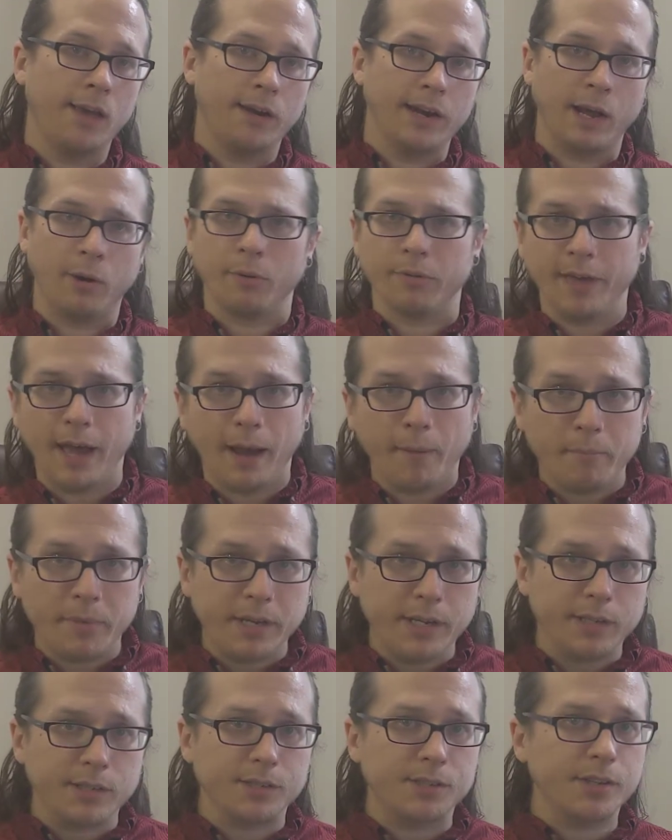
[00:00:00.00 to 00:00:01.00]
Now with that
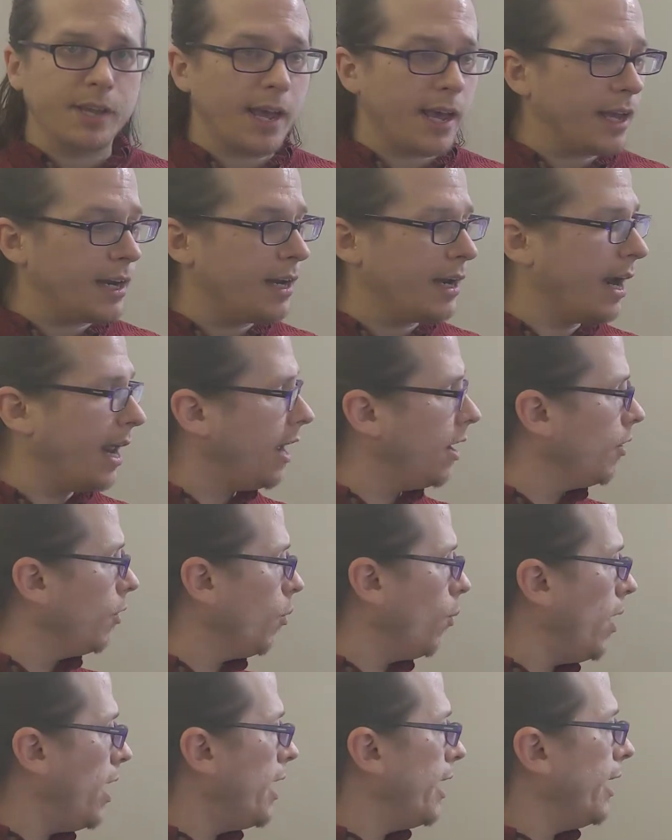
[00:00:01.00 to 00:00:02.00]
being said and out
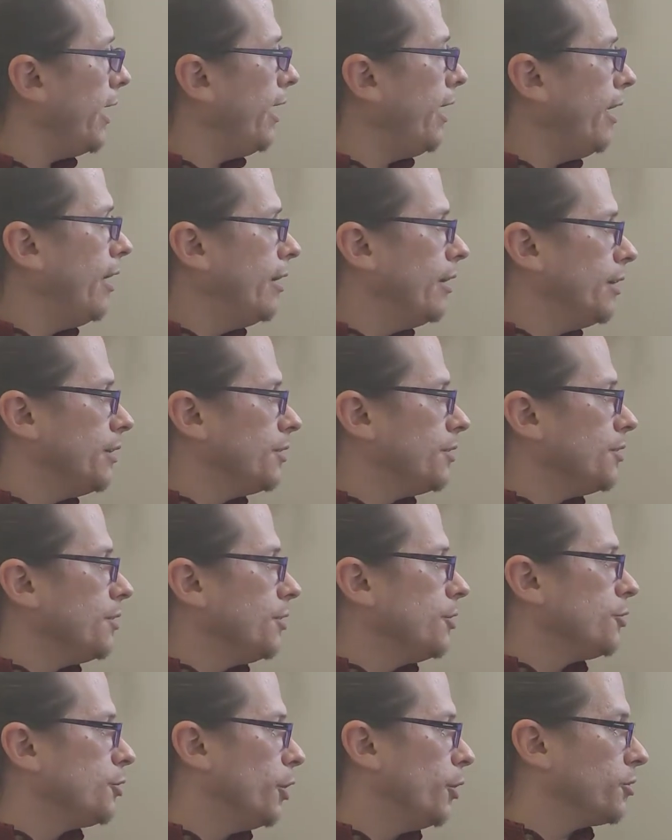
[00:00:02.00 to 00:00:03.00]
of the way,
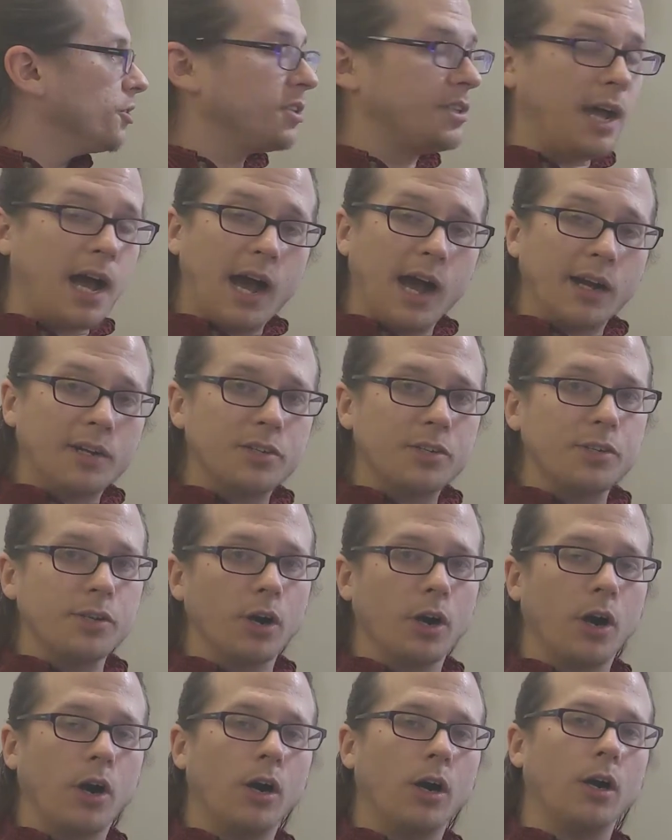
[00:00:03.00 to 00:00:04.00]
so stocks
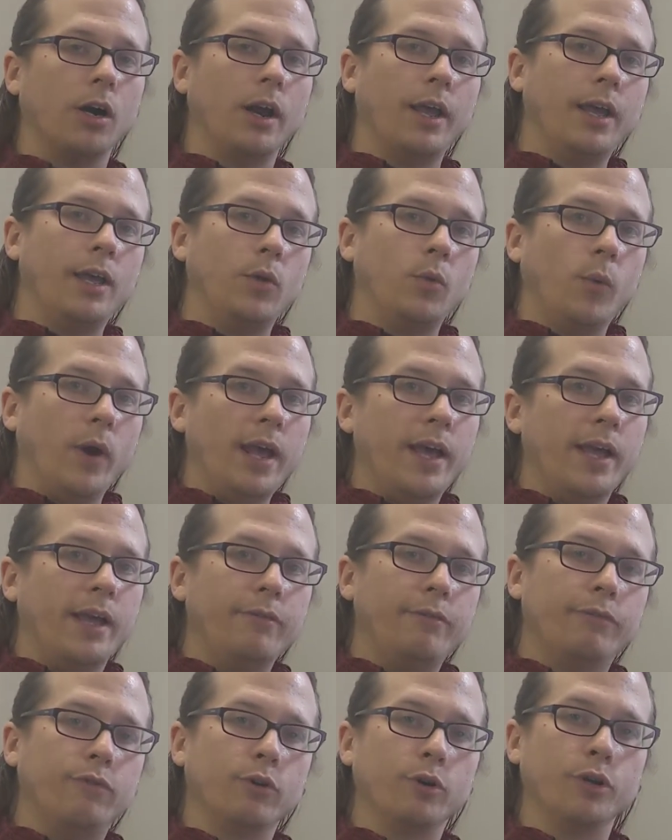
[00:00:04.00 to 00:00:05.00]
are a way
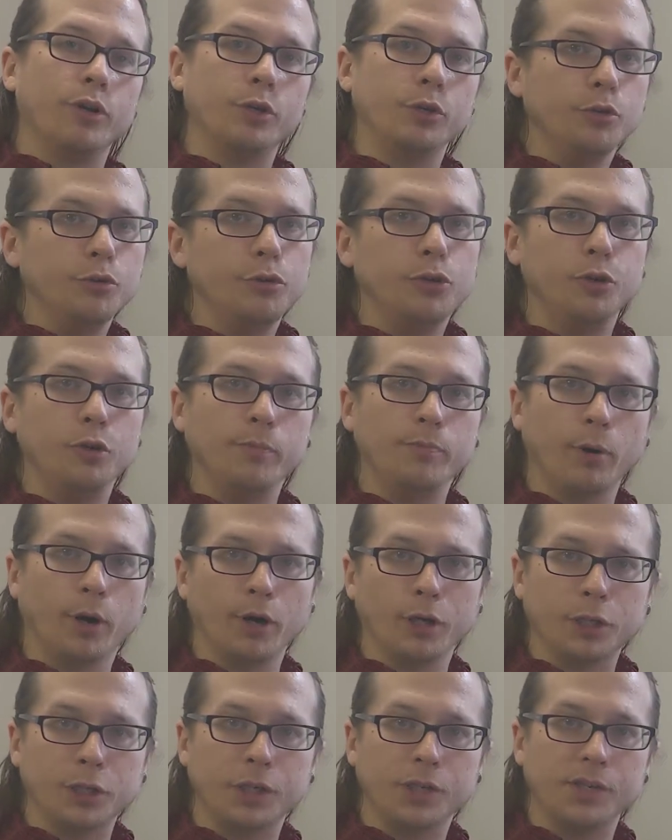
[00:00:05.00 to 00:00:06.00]
for you to
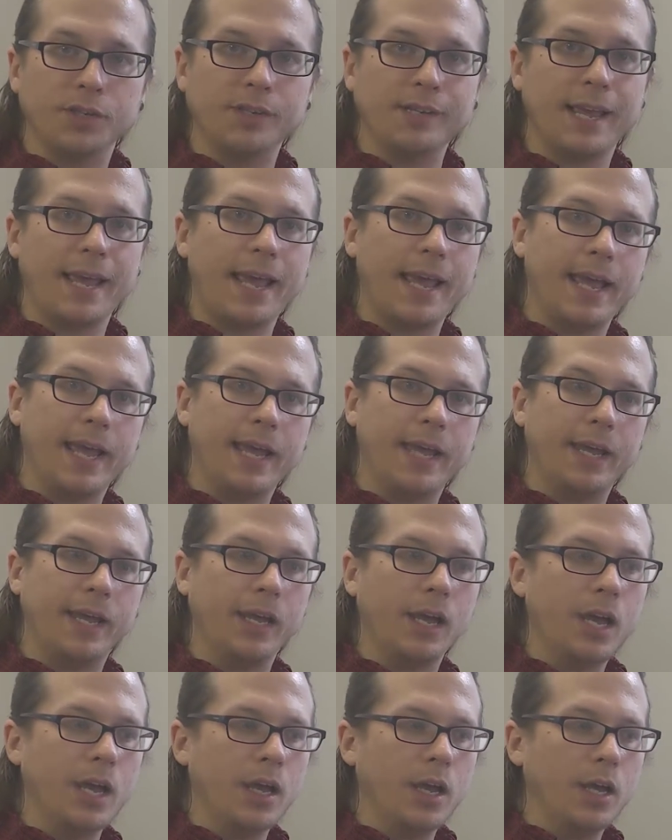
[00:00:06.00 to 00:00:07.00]
purchase
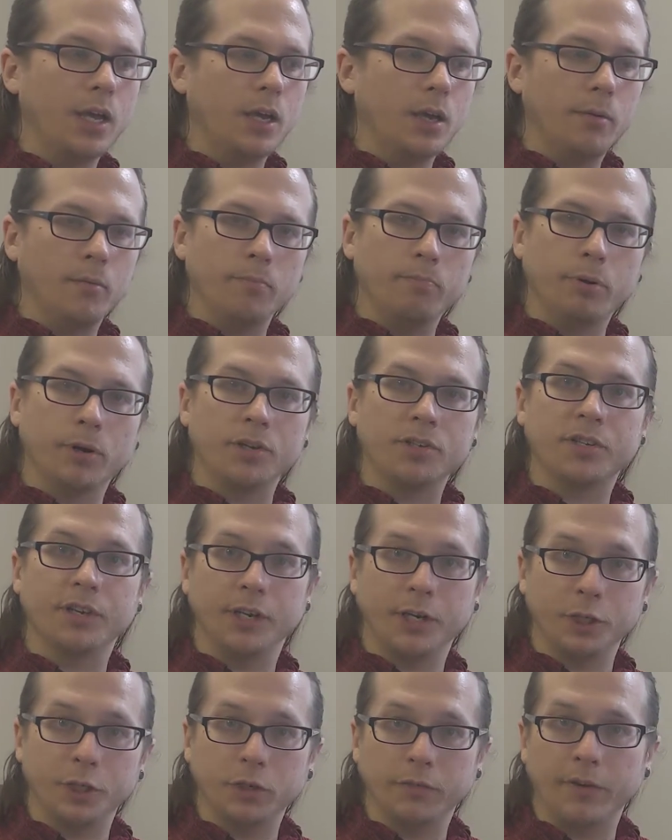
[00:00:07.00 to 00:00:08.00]
a
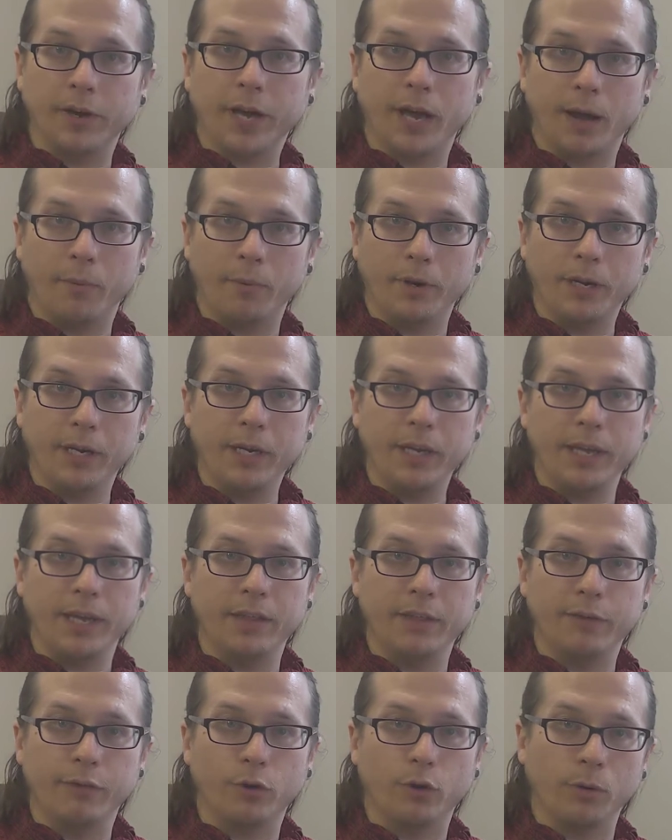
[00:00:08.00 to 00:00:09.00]
percentage of a company
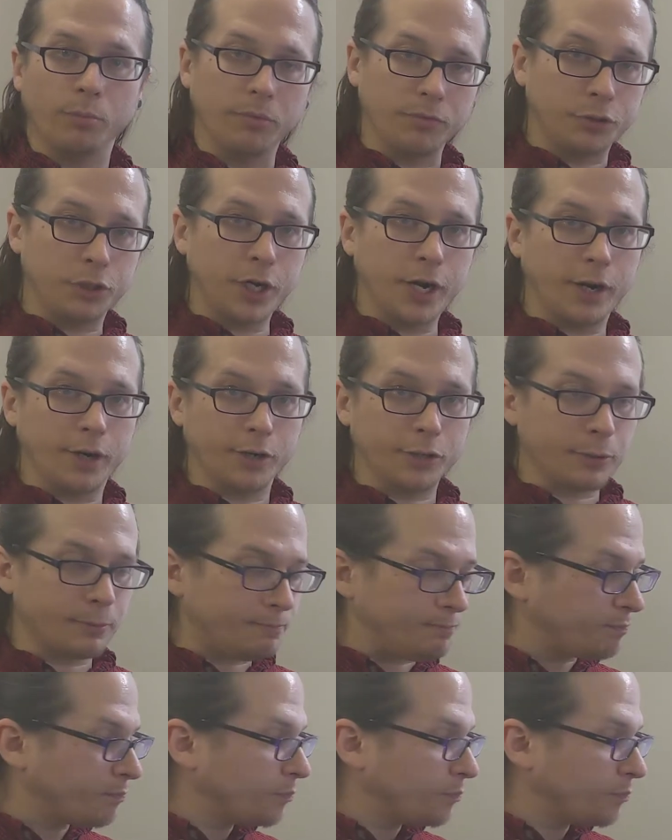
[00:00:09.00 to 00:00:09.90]
in the form of shares.